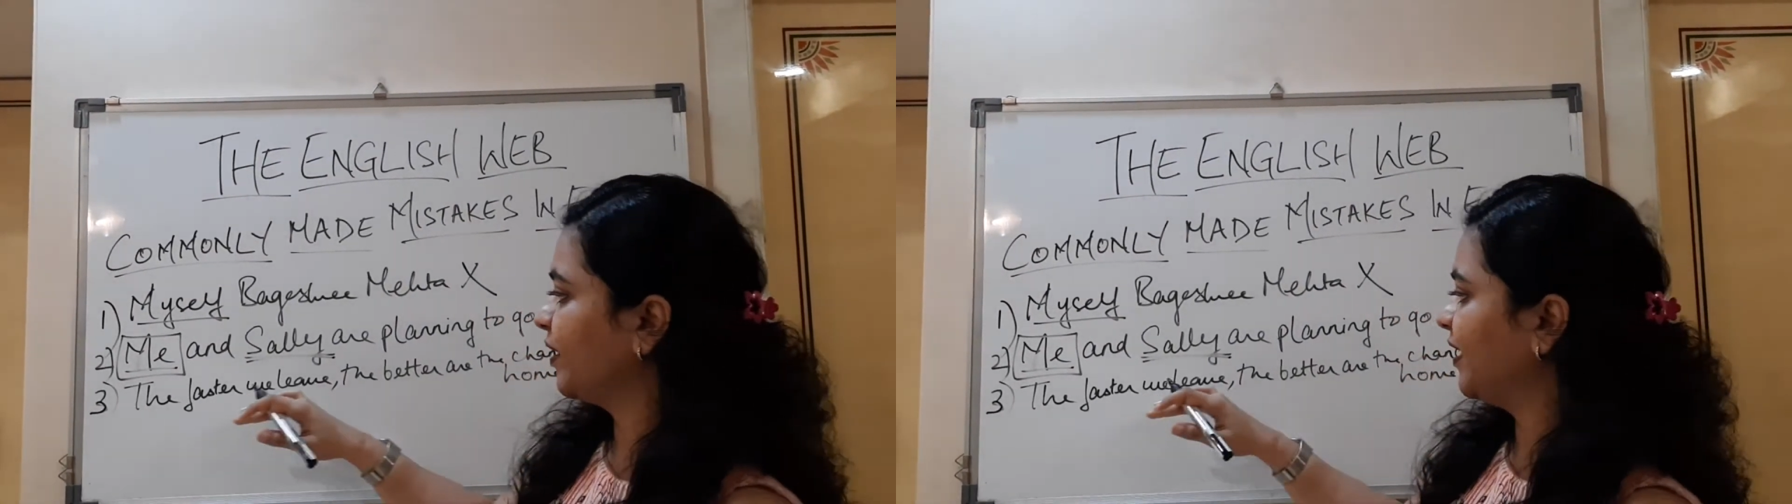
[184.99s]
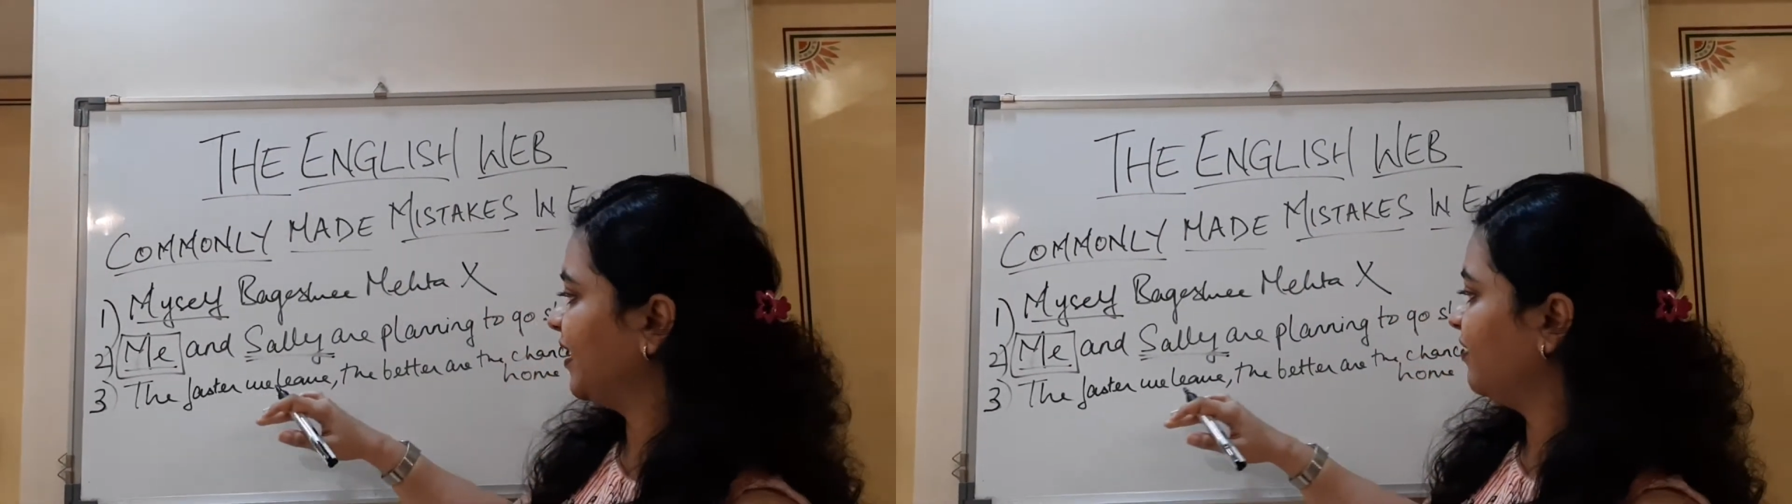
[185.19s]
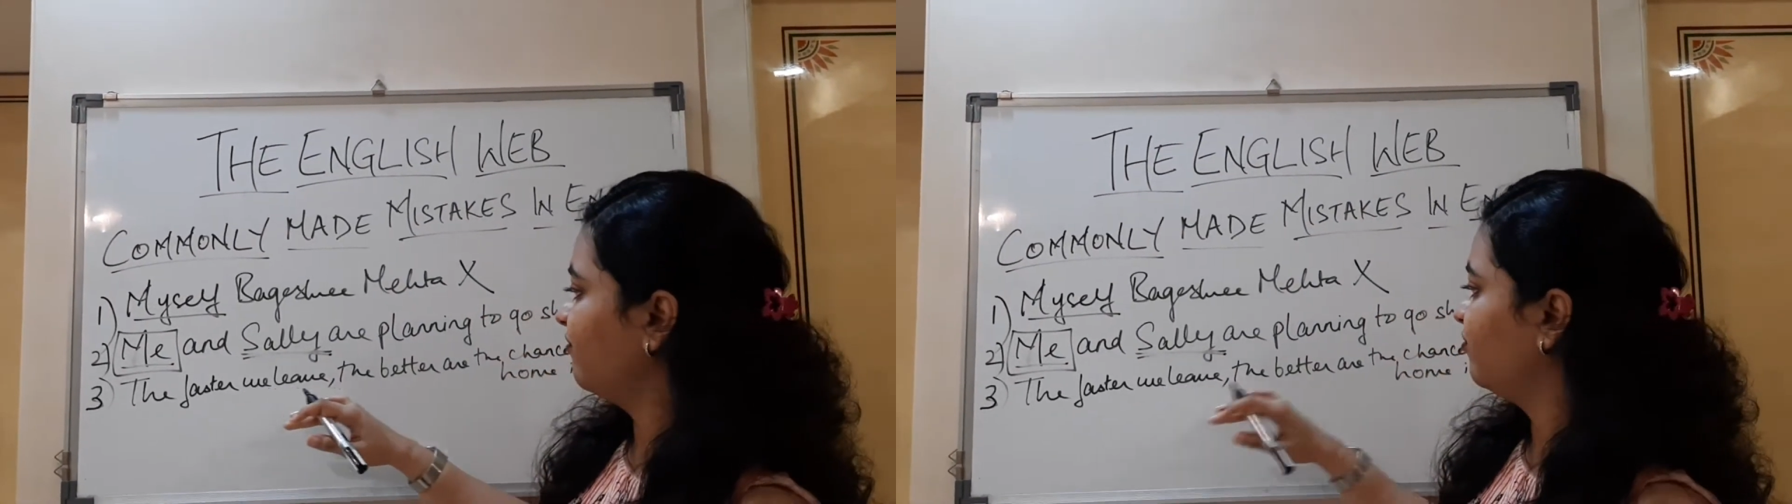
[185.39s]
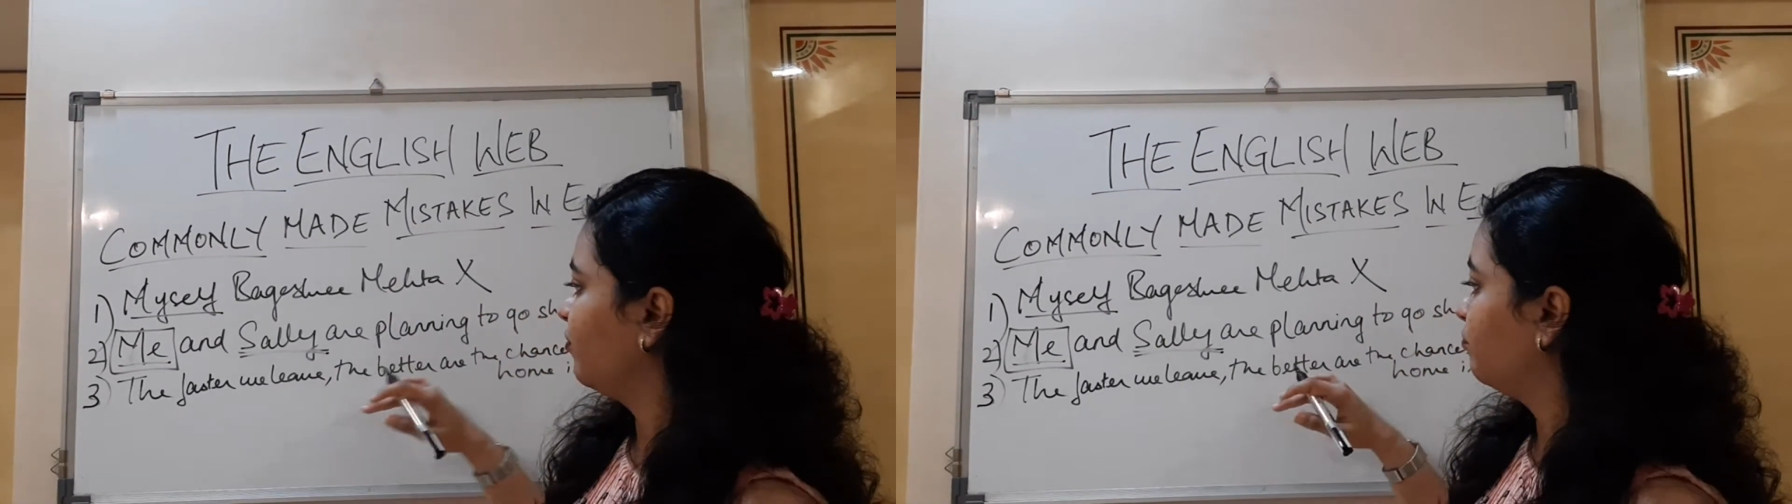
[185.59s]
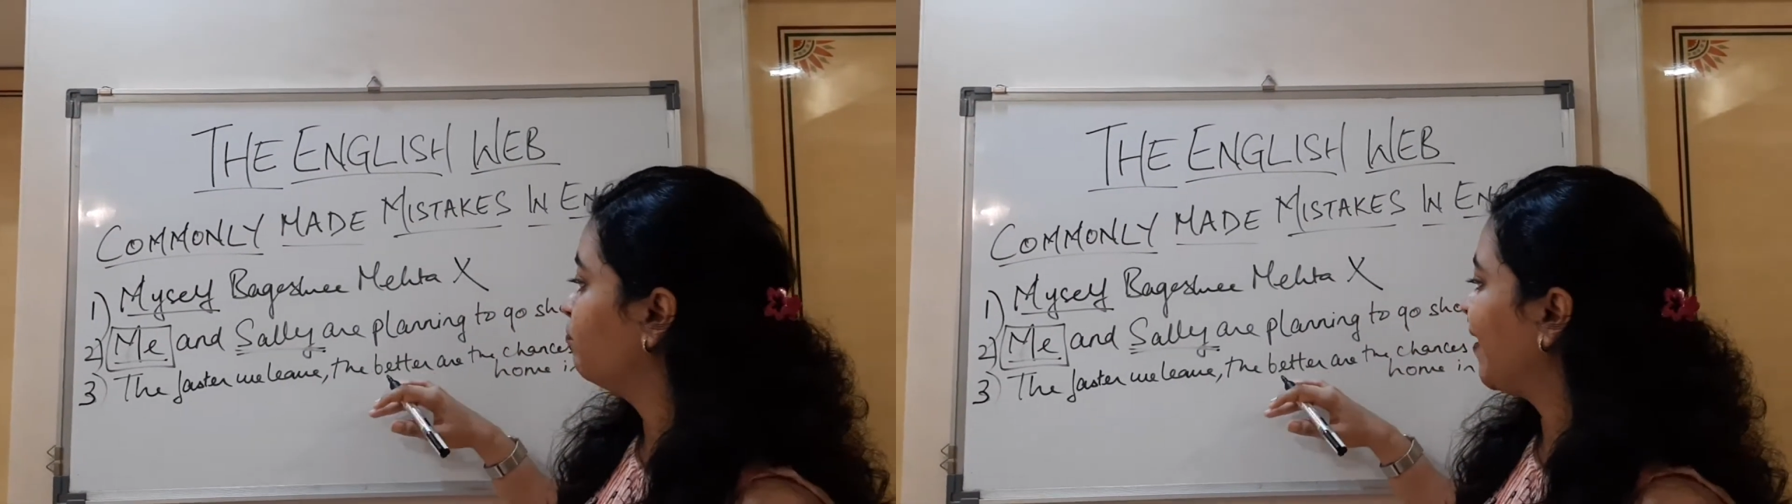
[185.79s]
leave,
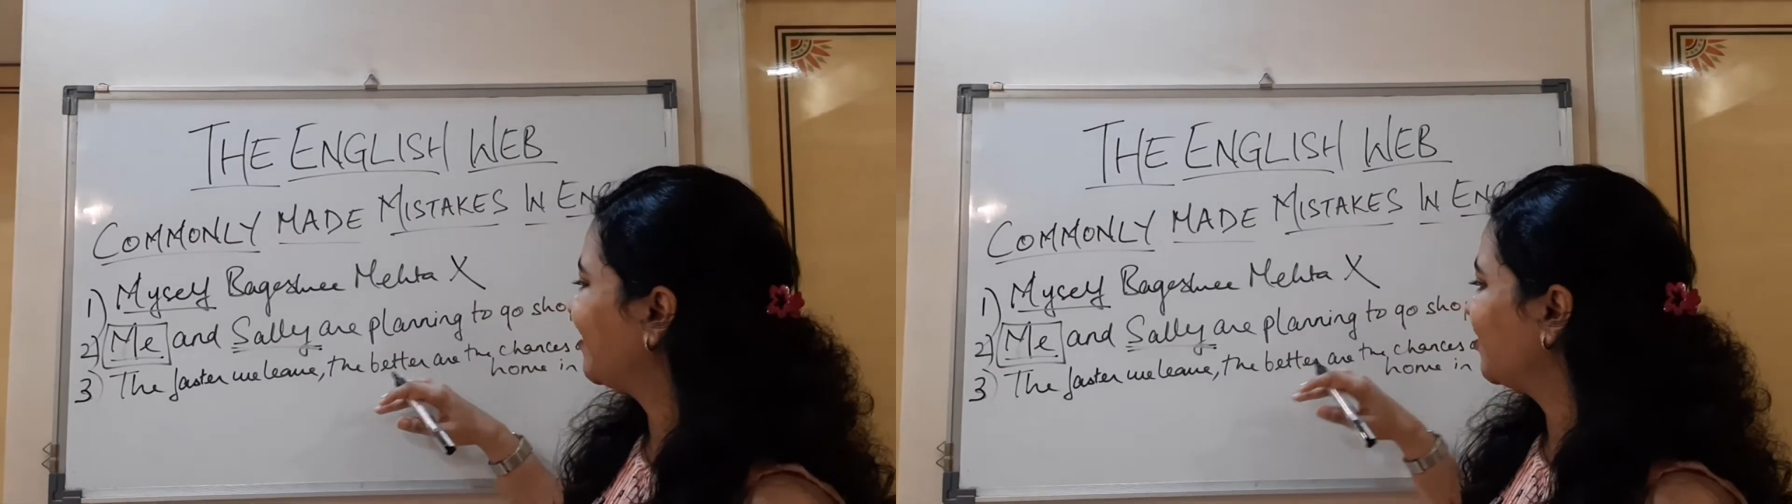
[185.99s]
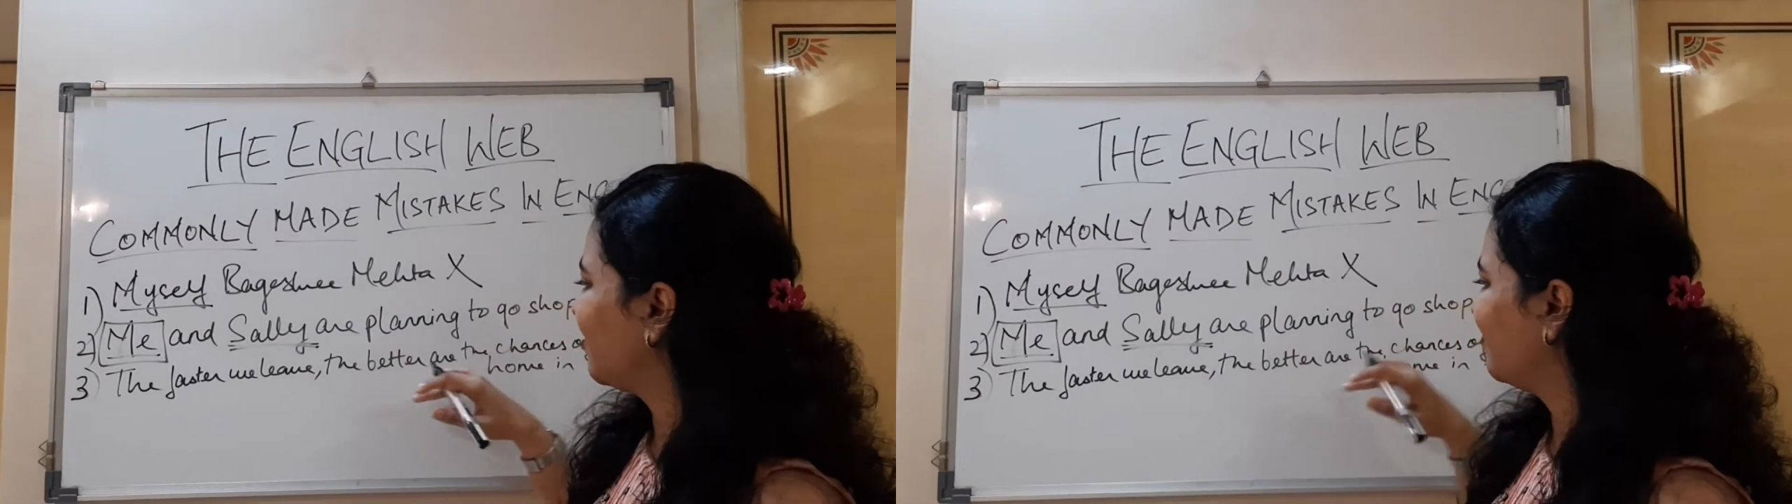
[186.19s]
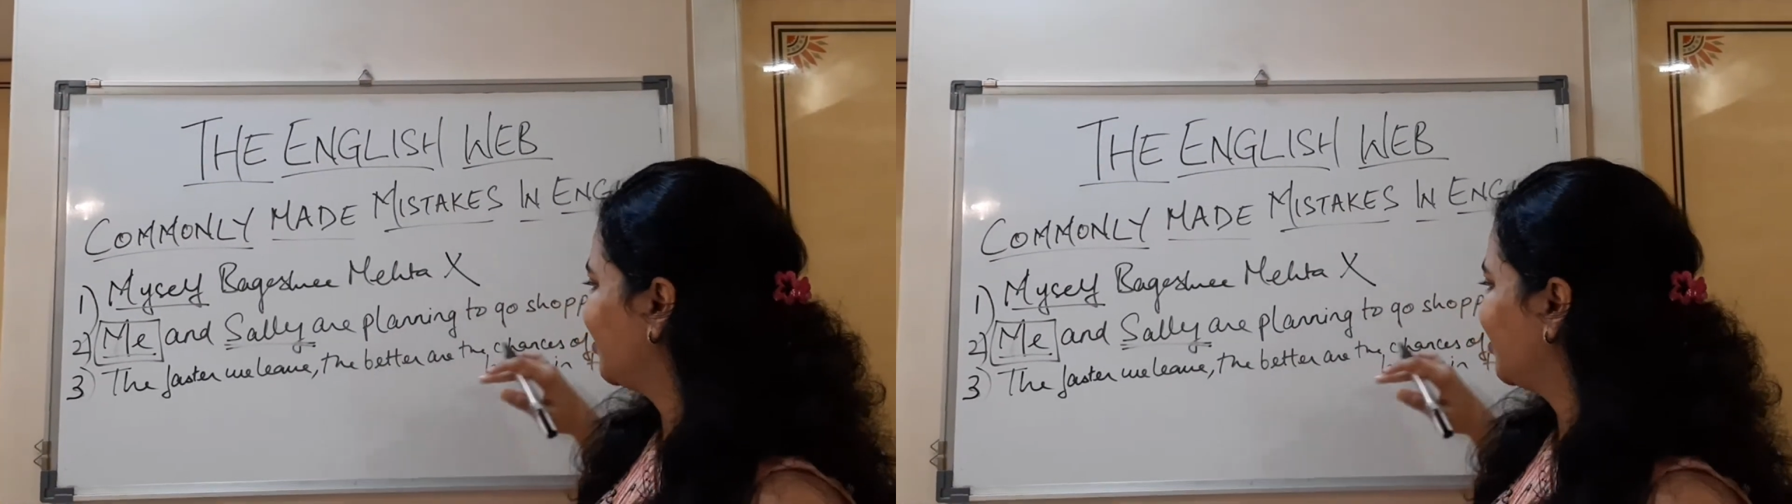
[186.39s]
better are the